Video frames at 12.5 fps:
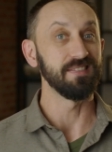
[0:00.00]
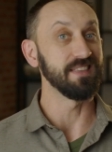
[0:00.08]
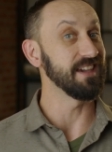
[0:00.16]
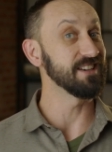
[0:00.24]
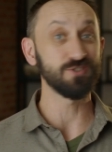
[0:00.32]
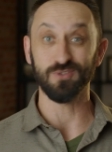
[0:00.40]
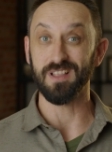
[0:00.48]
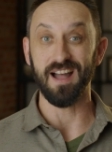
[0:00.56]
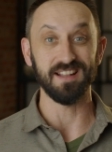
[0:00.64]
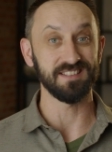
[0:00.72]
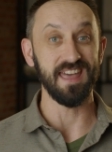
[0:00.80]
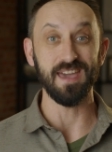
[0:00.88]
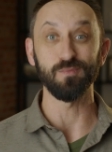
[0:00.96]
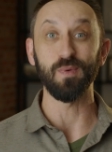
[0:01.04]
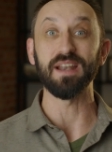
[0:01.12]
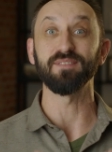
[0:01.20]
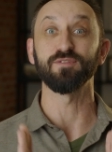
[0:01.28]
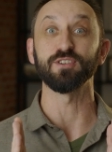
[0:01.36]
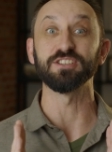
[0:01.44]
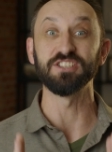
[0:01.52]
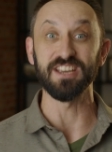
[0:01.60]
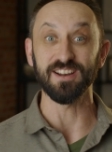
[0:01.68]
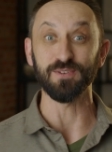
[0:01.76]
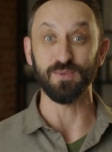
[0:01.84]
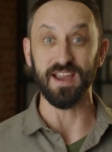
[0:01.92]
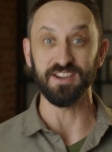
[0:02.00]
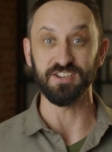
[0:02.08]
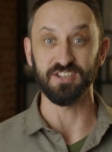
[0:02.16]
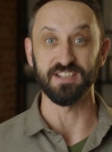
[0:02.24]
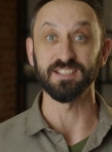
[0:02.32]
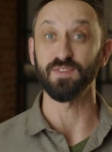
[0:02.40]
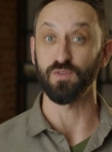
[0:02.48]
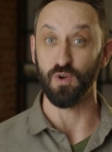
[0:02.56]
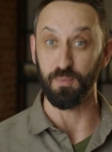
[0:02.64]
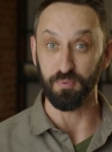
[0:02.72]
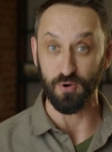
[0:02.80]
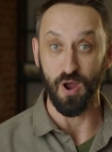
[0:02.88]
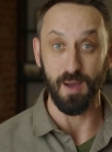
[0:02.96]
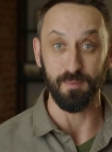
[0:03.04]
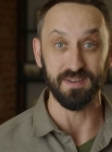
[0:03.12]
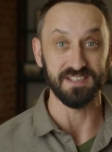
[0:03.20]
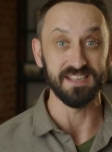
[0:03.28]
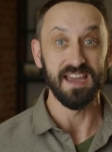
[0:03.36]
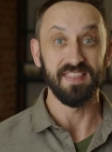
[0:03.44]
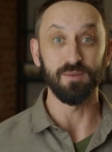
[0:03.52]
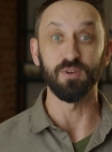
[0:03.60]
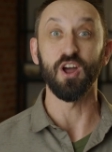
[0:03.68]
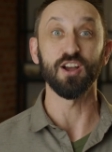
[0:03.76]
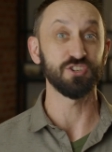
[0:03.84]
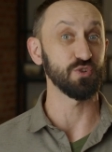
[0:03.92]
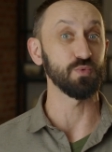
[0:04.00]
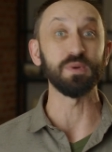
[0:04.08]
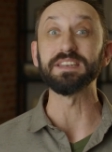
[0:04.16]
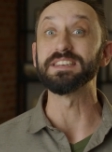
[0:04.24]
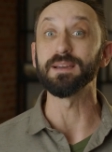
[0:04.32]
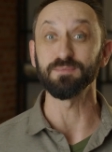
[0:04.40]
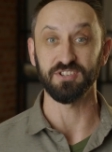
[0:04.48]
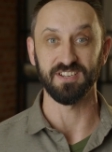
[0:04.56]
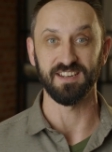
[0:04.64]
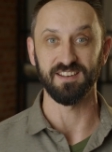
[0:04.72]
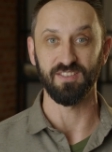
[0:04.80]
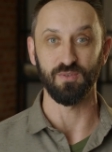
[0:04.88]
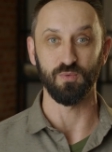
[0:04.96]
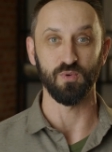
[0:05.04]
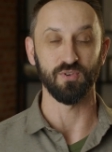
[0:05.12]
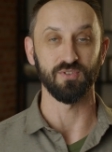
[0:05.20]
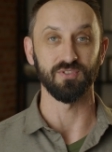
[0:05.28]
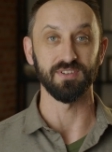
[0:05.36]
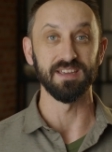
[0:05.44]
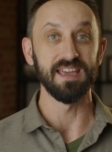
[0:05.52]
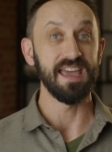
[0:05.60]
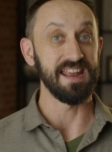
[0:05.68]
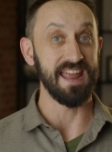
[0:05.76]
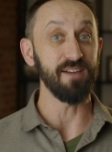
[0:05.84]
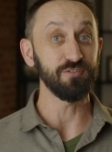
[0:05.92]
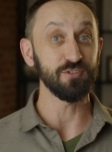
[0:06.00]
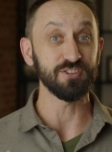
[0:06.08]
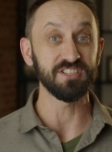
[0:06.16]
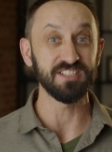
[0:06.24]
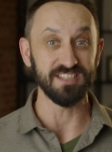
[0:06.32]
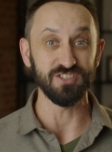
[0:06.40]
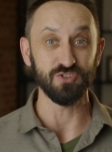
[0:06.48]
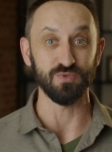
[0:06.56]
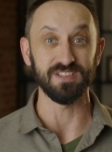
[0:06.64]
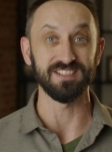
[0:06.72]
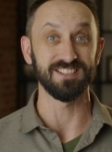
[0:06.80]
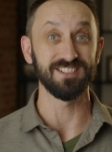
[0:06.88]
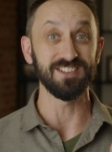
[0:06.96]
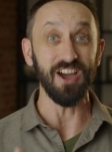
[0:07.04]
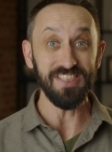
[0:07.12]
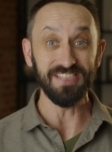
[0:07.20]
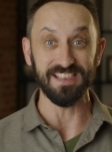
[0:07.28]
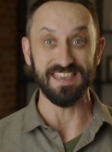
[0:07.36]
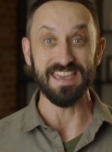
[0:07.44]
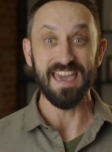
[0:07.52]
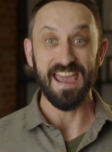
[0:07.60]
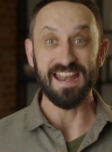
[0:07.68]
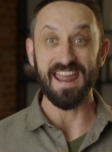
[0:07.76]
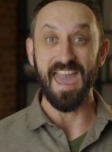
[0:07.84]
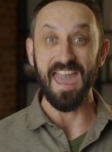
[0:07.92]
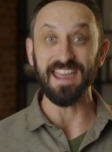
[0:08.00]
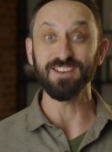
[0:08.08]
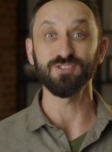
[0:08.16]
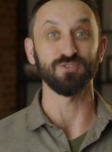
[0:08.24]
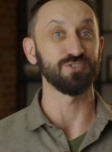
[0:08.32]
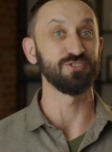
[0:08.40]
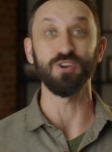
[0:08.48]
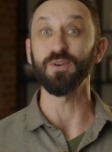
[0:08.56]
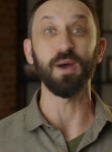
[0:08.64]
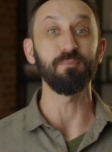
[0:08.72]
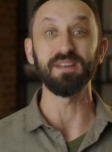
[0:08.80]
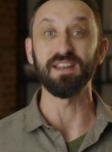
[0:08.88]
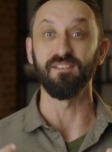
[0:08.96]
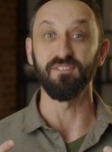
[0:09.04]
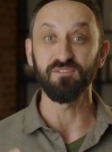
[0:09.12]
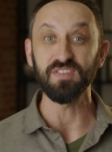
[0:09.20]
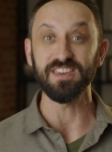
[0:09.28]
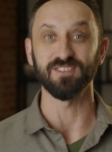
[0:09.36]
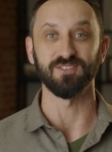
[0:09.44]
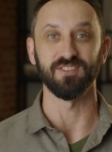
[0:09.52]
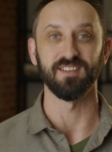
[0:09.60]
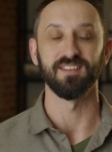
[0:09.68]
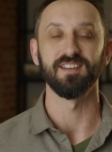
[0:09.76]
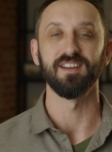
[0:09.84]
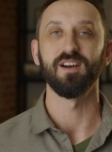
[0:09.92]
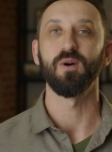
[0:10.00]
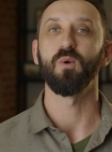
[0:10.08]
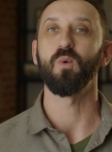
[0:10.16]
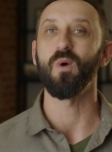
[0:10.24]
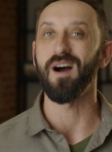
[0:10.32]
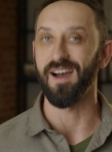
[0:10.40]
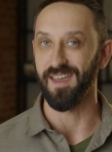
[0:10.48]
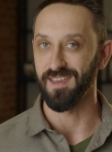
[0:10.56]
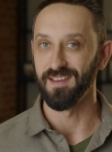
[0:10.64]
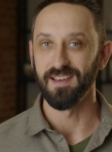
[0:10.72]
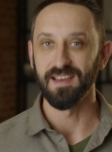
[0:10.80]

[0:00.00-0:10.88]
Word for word: The Israelites, they had waited for generations for a promise that would usher redemption into the world. And after centuries, suddenly an angel showed up in a field. Why?